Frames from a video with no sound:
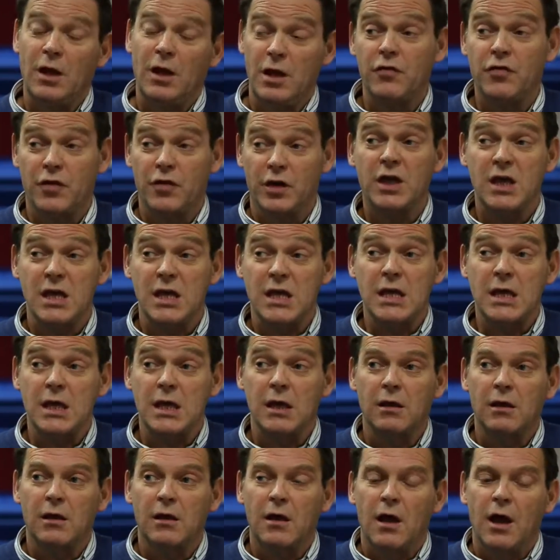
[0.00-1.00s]
is the key.
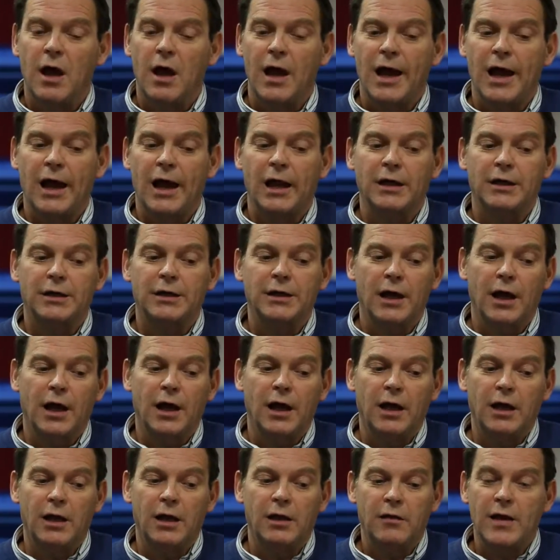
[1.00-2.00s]
And
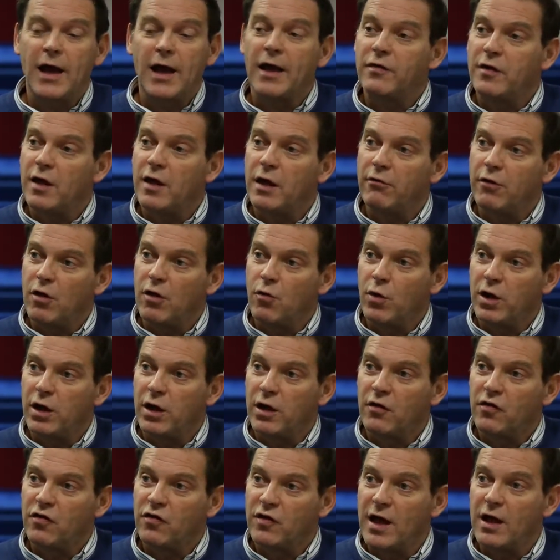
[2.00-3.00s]
in that area, we
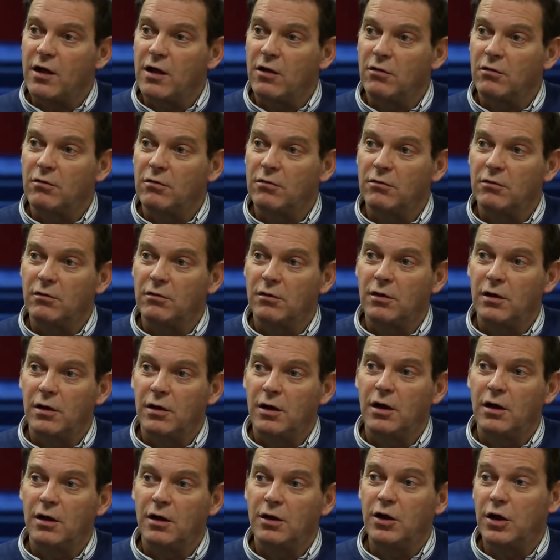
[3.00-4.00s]
excel,
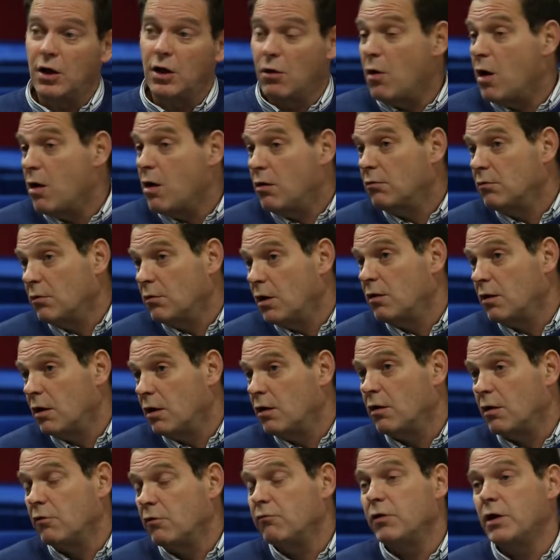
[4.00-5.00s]
you know,
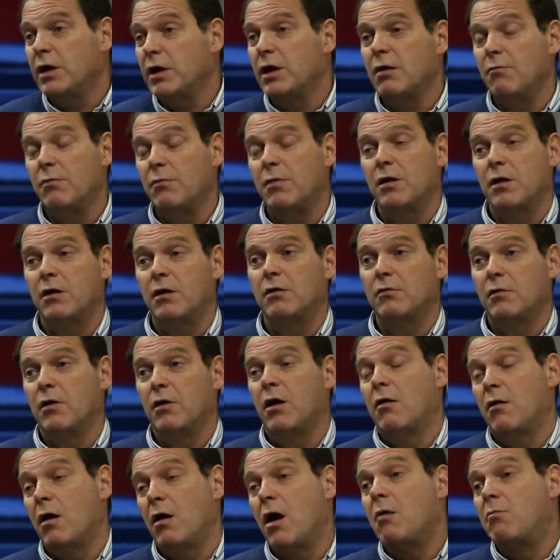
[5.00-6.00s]
really
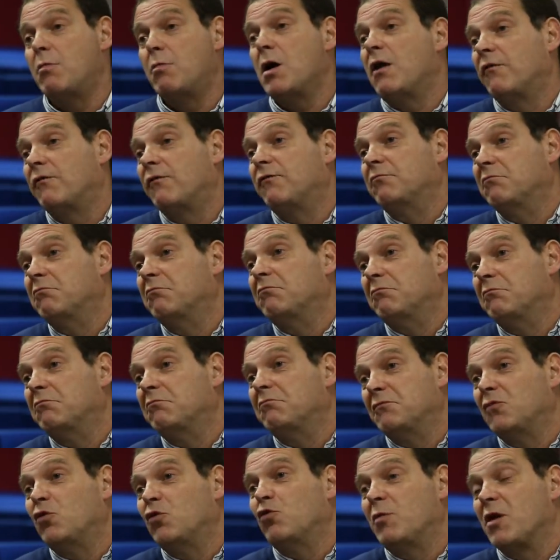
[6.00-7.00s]
above
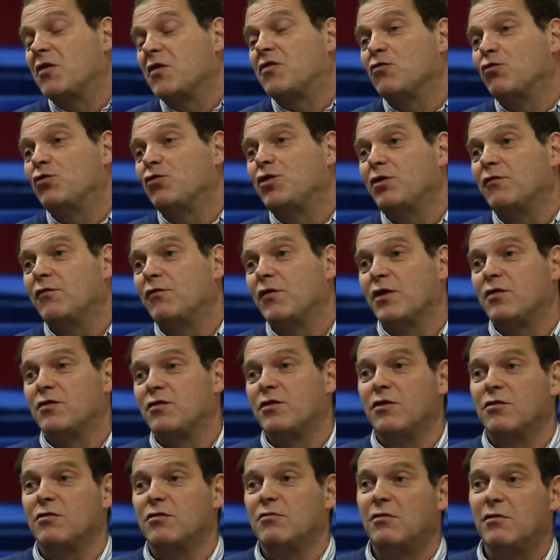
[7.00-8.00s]
almost all
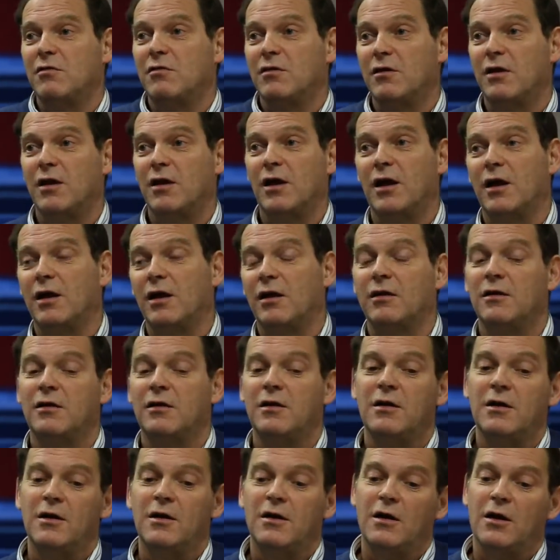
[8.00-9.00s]
universities.
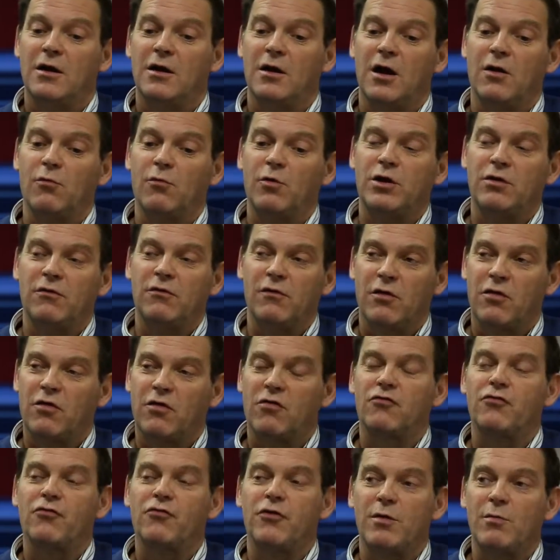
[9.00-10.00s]
We do
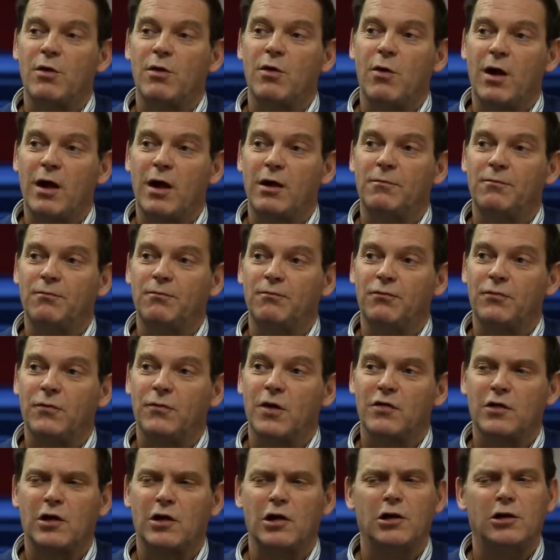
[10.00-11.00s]
extremely well.
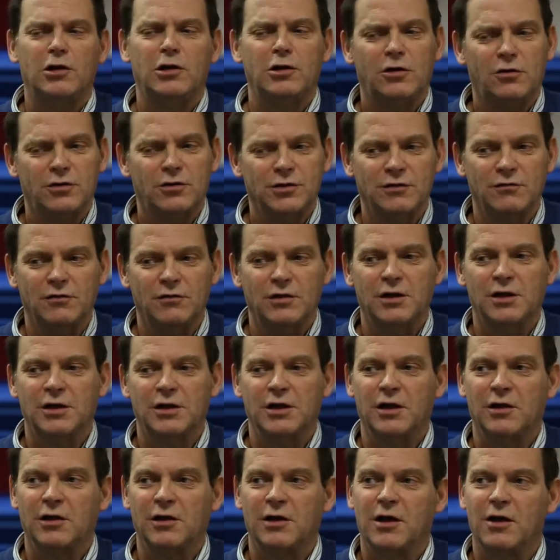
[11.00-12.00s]
There's a lot of
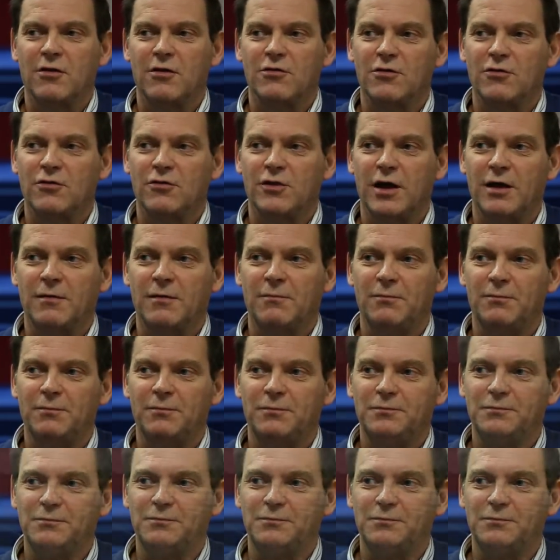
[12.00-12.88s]
learning that goes on there.